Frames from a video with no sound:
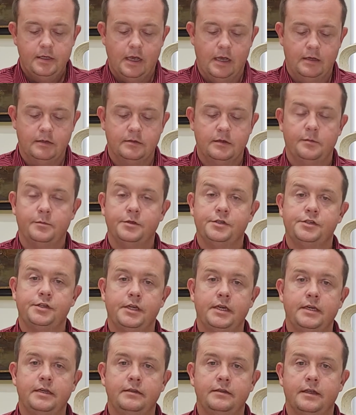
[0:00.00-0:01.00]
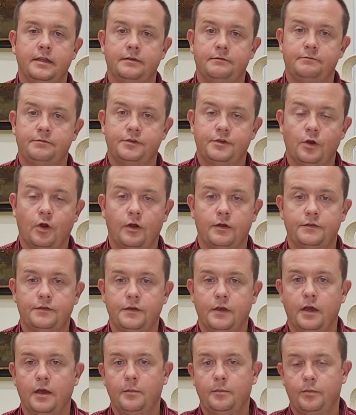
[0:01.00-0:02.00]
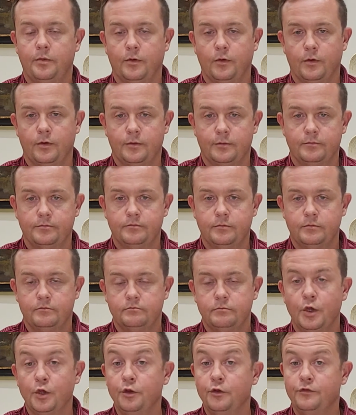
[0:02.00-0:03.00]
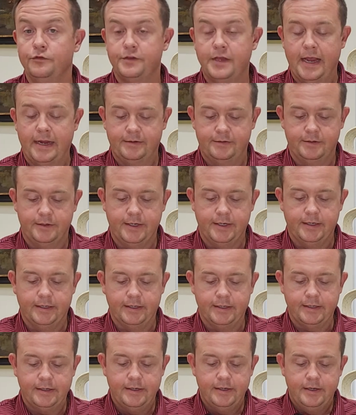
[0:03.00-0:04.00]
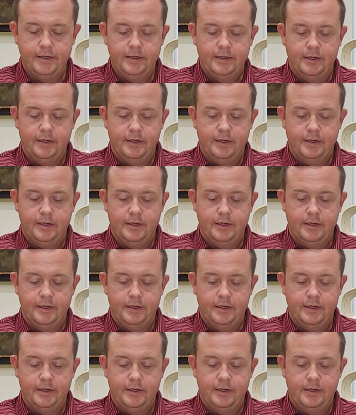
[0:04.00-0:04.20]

A machine that starts up or moves accidentally